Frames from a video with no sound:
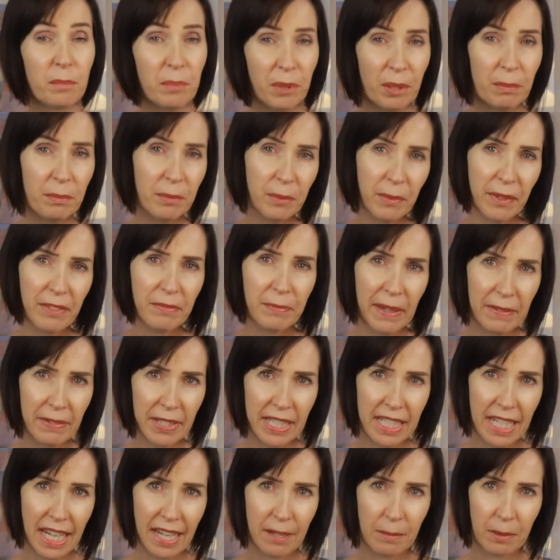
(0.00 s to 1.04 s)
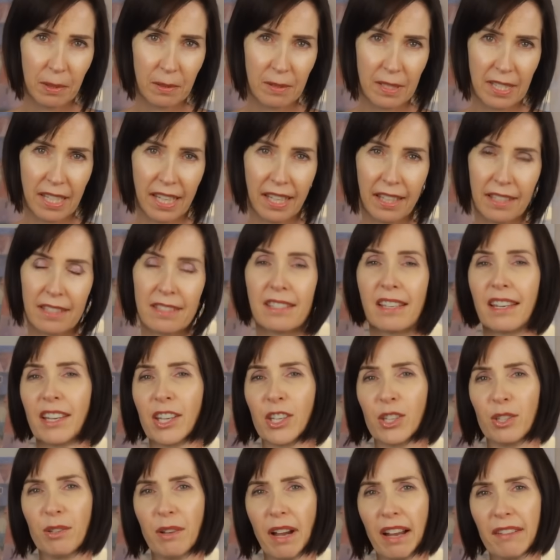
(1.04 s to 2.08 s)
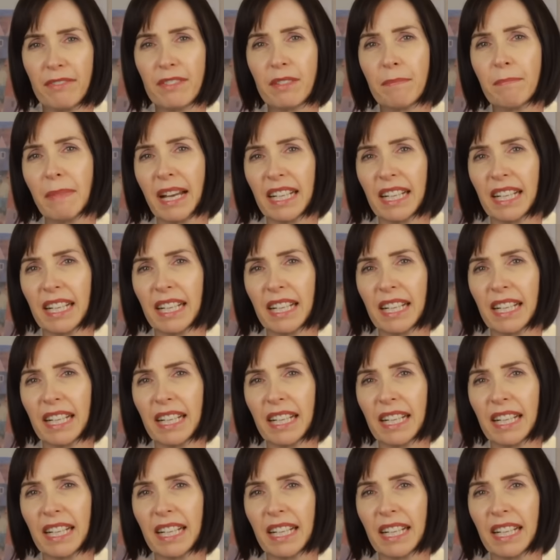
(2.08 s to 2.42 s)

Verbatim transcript: The problem with pivot tables is you have to